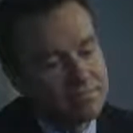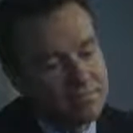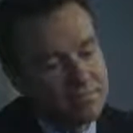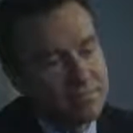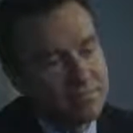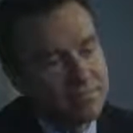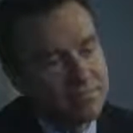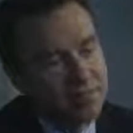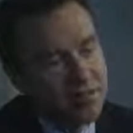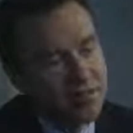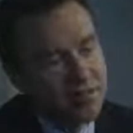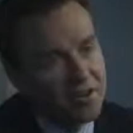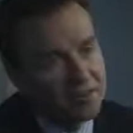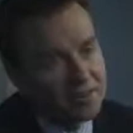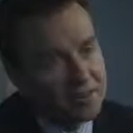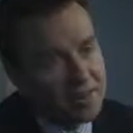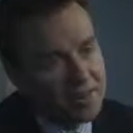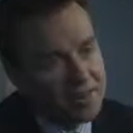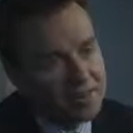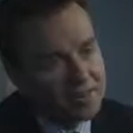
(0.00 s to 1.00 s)

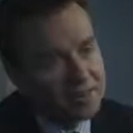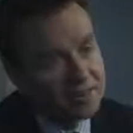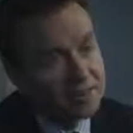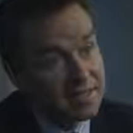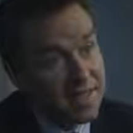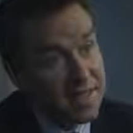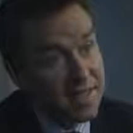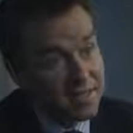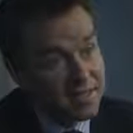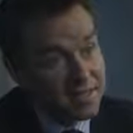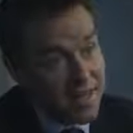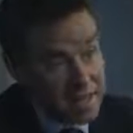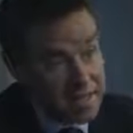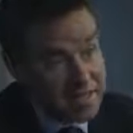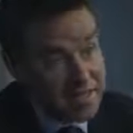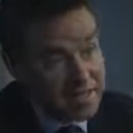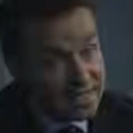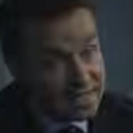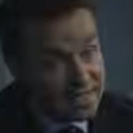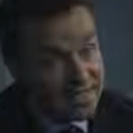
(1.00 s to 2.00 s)
invariably it's
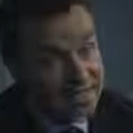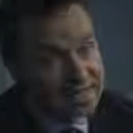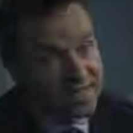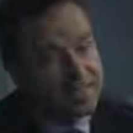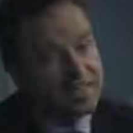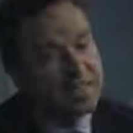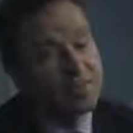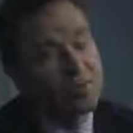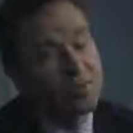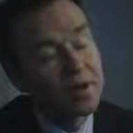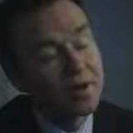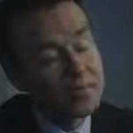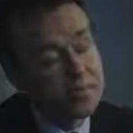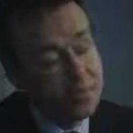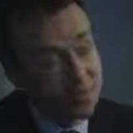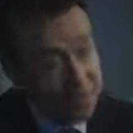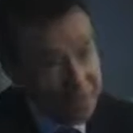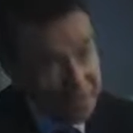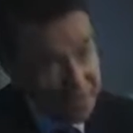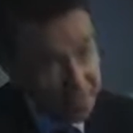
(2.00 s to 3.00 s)
advanced when
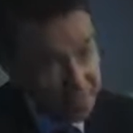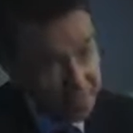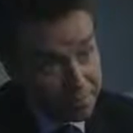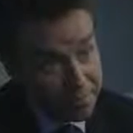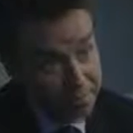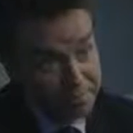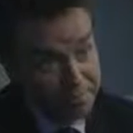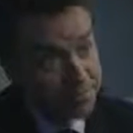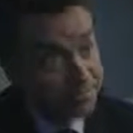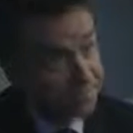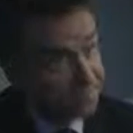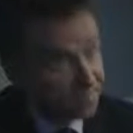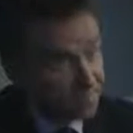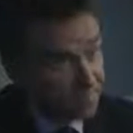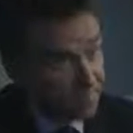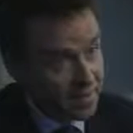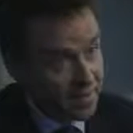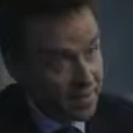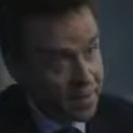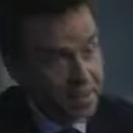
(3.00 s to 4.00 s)
it's picked up
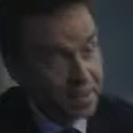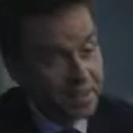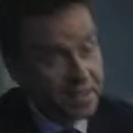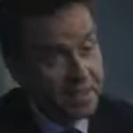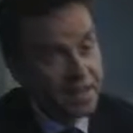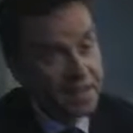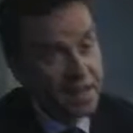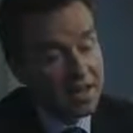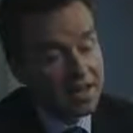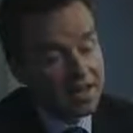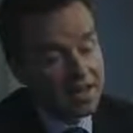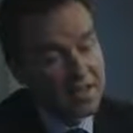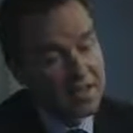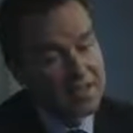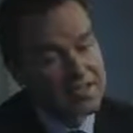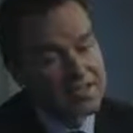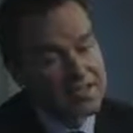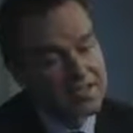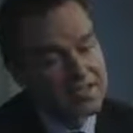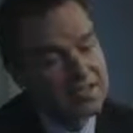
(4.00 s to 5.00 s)
in a lot of
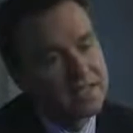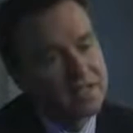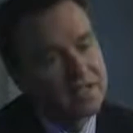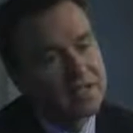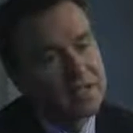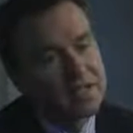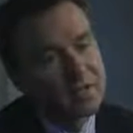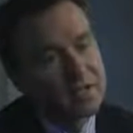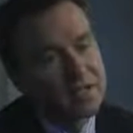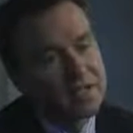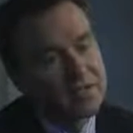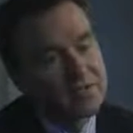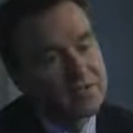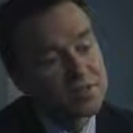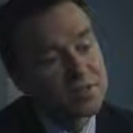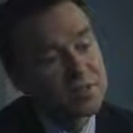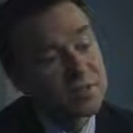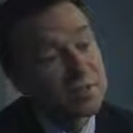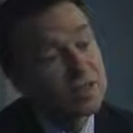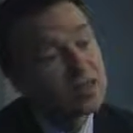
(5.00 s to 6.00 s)
cases. Whereas if
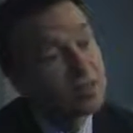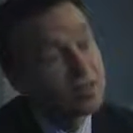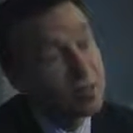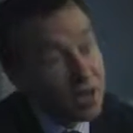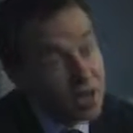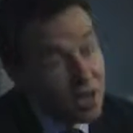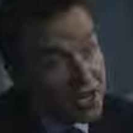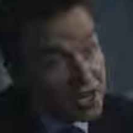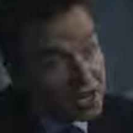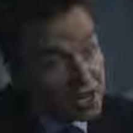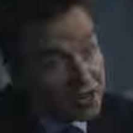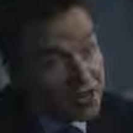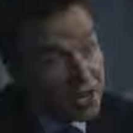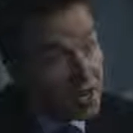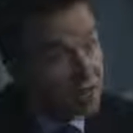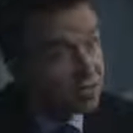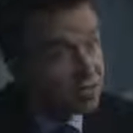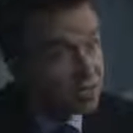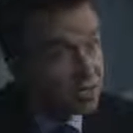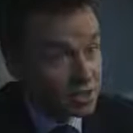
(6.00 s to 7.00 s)
it's picked up earlier,
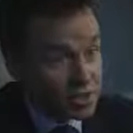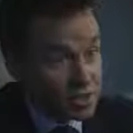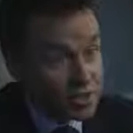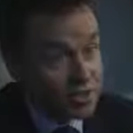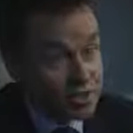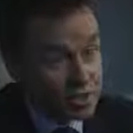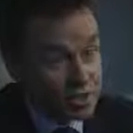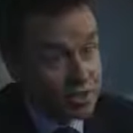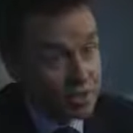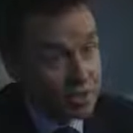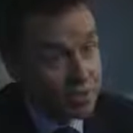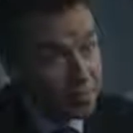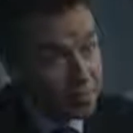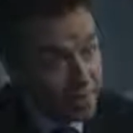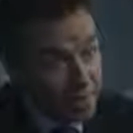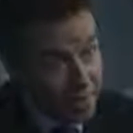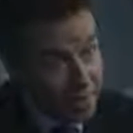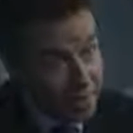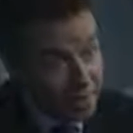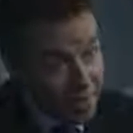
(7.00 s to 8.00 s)
our results could
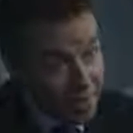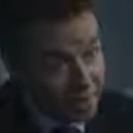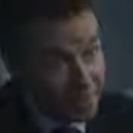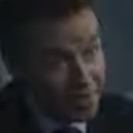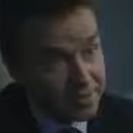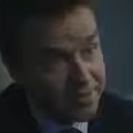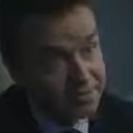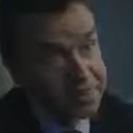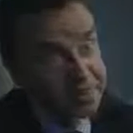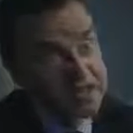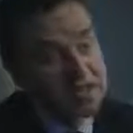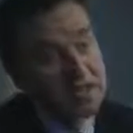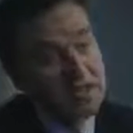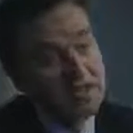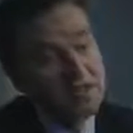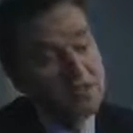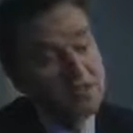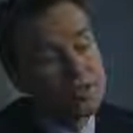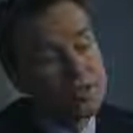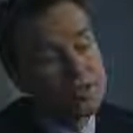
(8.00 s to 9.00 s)
be a lot better.
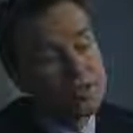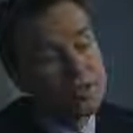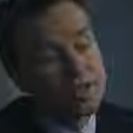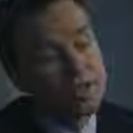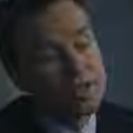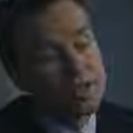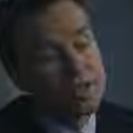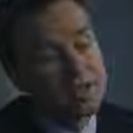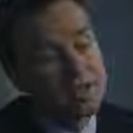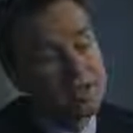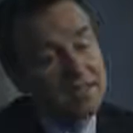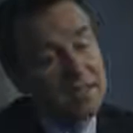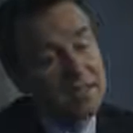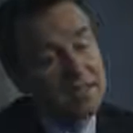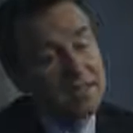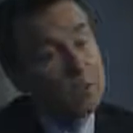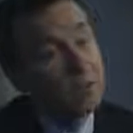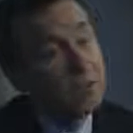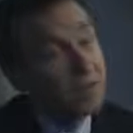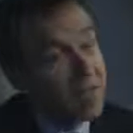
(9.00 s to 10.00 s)
So I think
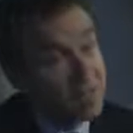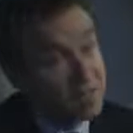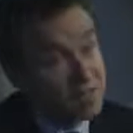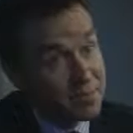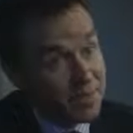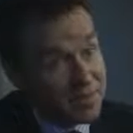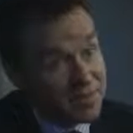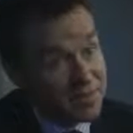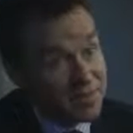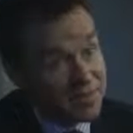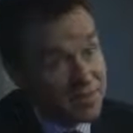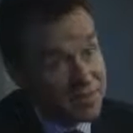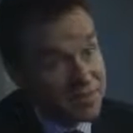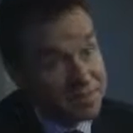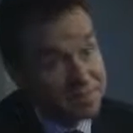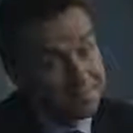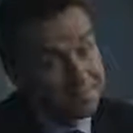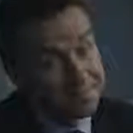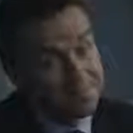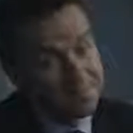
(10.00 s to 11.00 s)
that's one aspect of it.